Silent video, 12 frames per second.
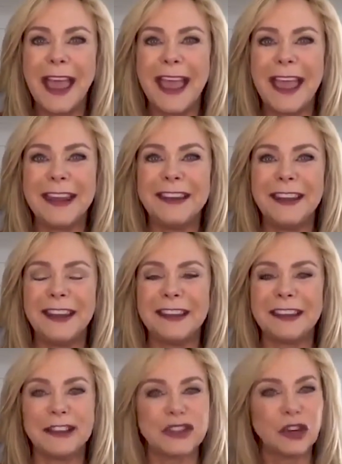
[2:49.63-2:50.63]
And
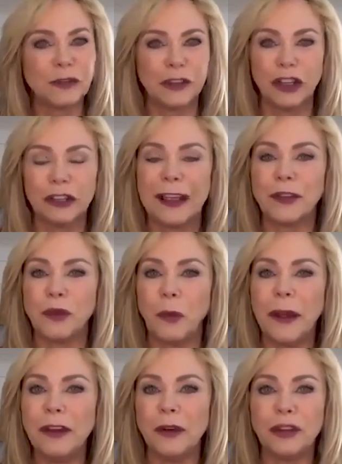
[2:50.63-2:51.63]
the servant looked out the
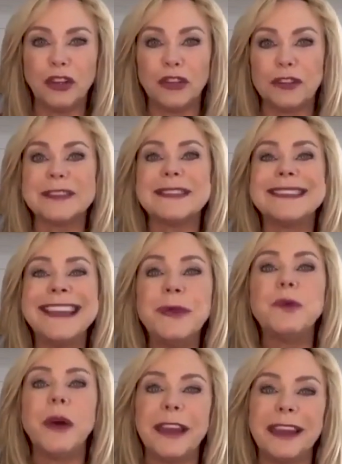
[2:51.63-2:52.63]
window and couldn't
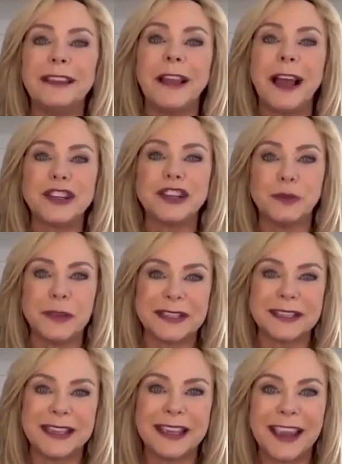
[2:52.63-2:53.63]
see what Elisha
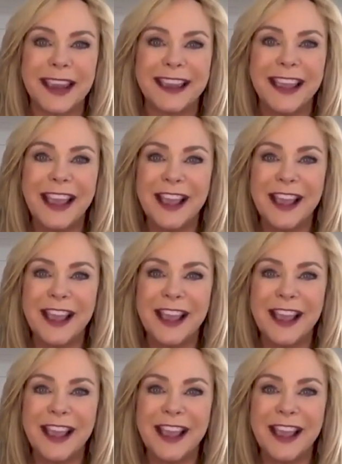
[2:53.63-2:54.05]
was seeing.